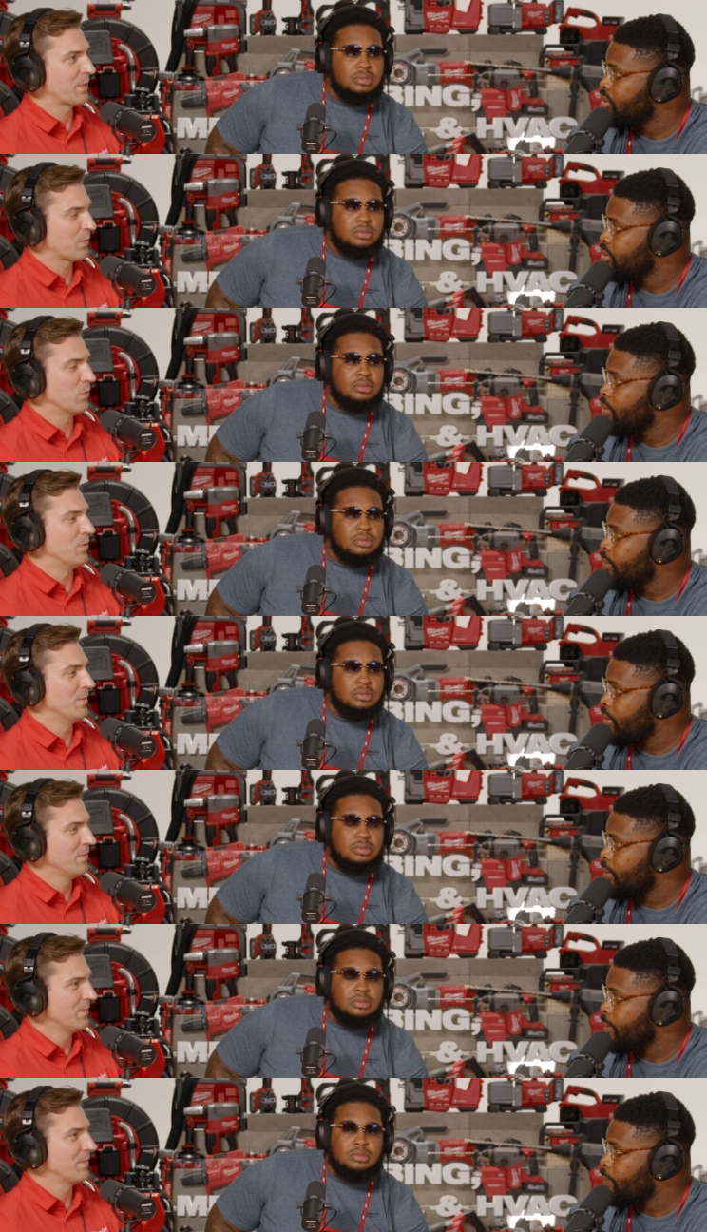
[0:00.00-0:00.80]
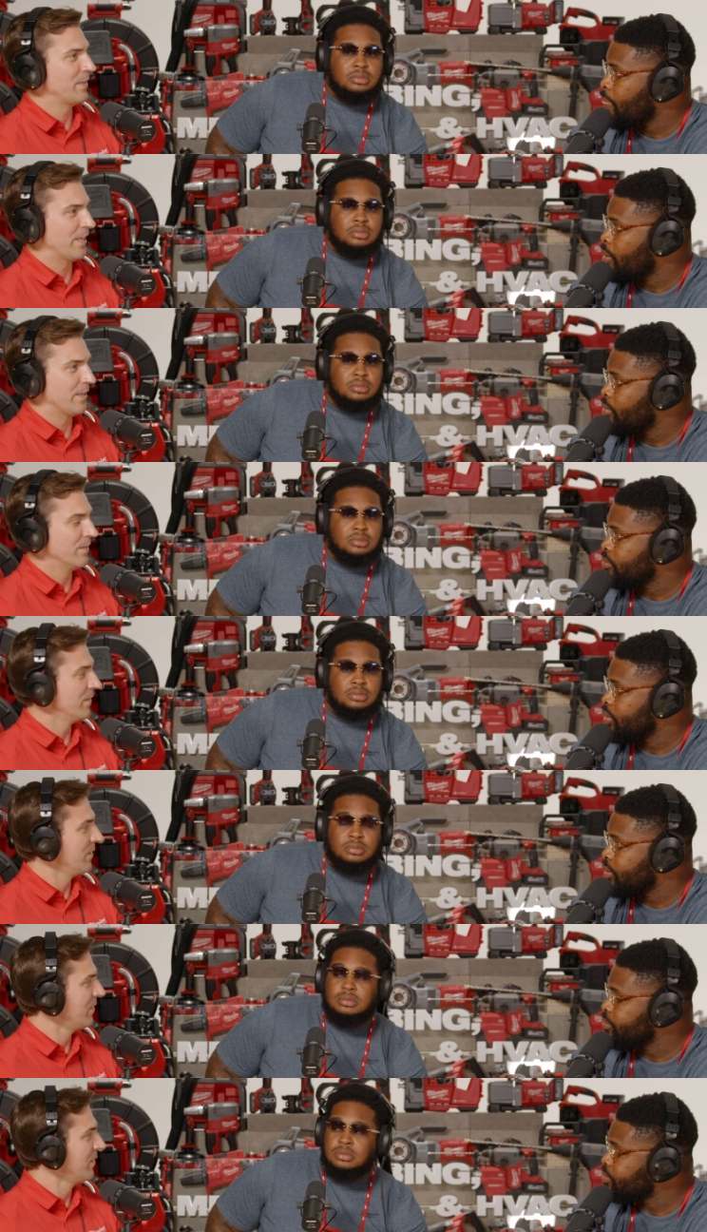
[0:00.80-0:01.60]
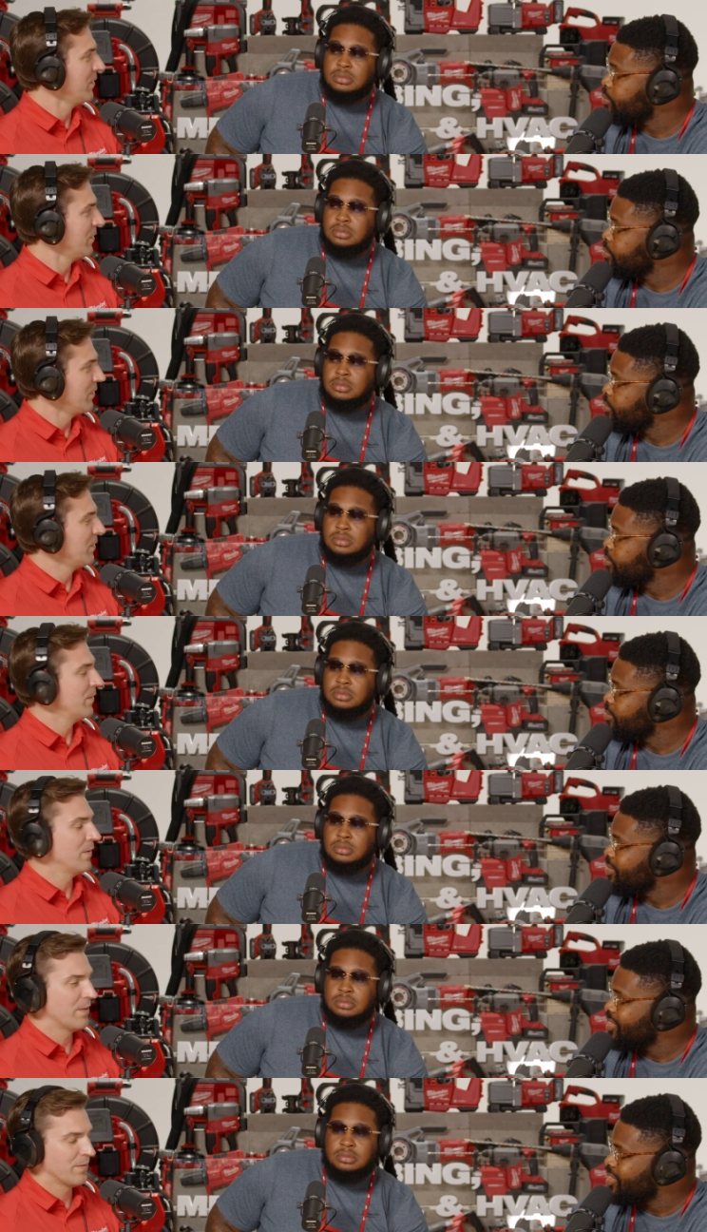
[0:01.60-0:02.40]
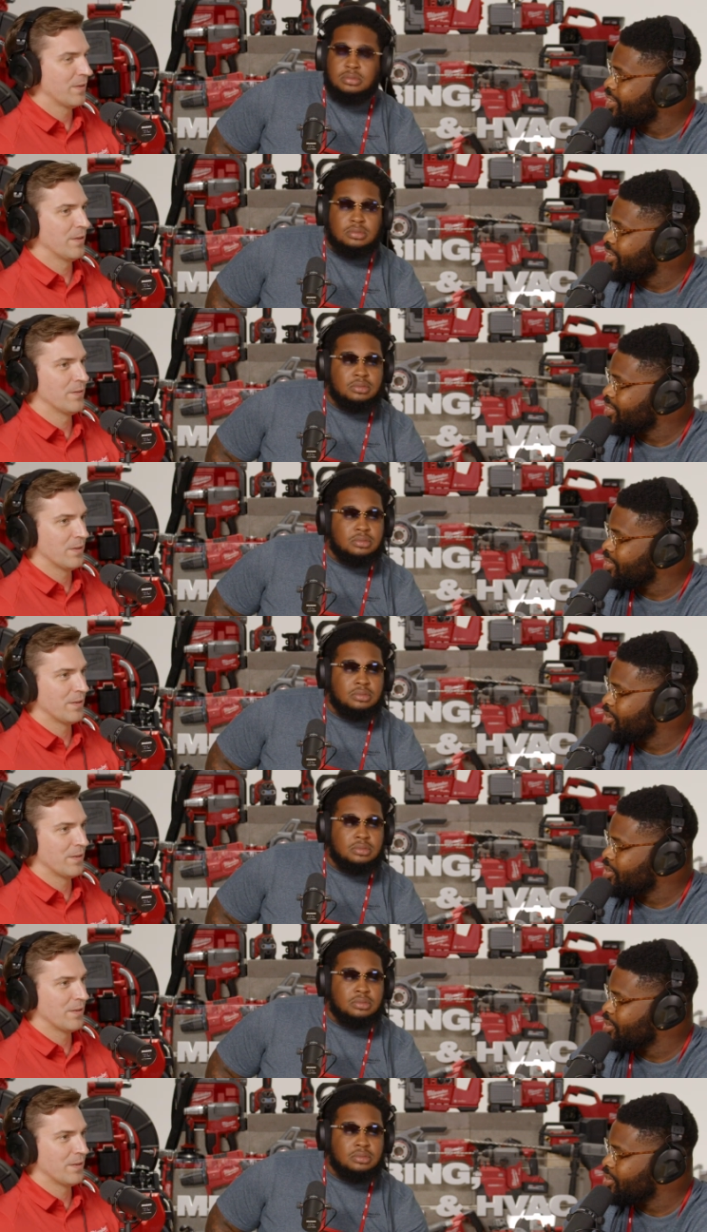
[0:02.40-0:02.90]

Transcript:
Speaker 1: cool yeah yeah yeah and